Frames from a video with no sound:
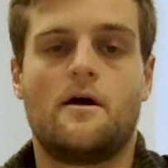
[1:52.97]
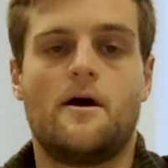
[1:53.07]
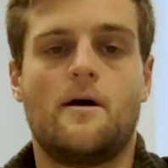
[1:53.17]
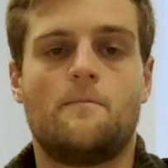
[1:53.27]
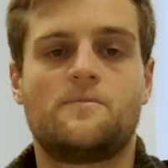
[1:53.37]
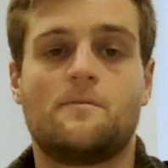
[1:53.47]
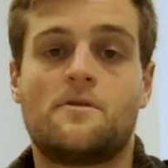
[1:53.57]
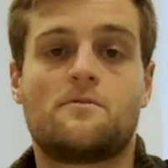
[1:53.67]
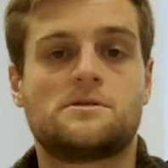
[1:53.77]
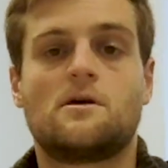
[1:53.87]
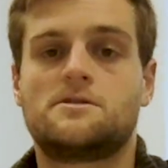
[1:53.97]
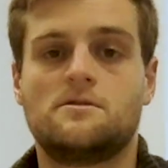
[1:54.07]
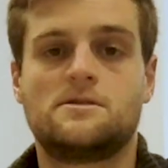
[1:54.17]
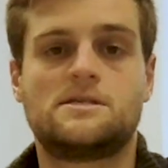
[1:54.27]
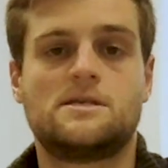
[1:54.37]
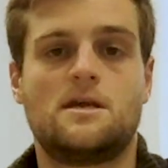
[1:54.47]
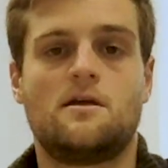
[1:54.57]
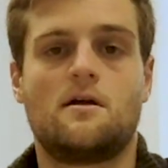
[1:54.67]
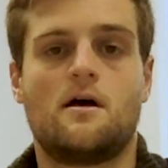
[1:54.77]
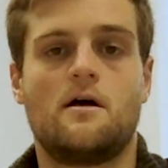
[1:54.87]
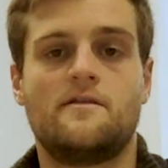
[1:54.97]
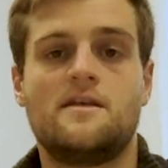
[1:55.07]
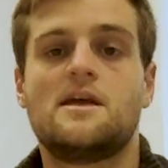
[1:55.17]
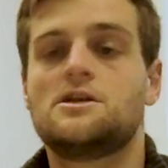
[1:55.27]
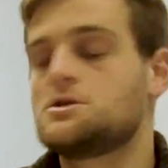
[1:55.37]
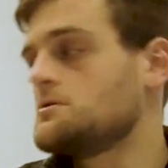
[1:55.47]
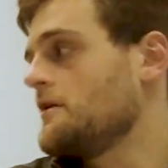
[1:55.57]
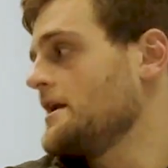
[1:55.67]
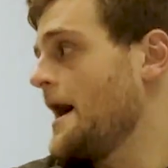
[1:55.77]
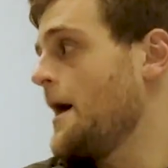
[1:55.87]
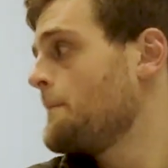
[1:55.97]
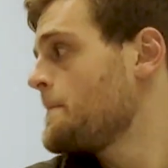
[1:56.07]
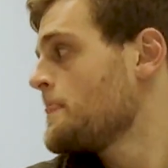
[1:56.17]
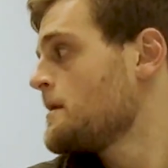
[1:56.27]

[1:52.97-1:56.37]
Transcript: um, some of the results you'd see uh, in the industry right now.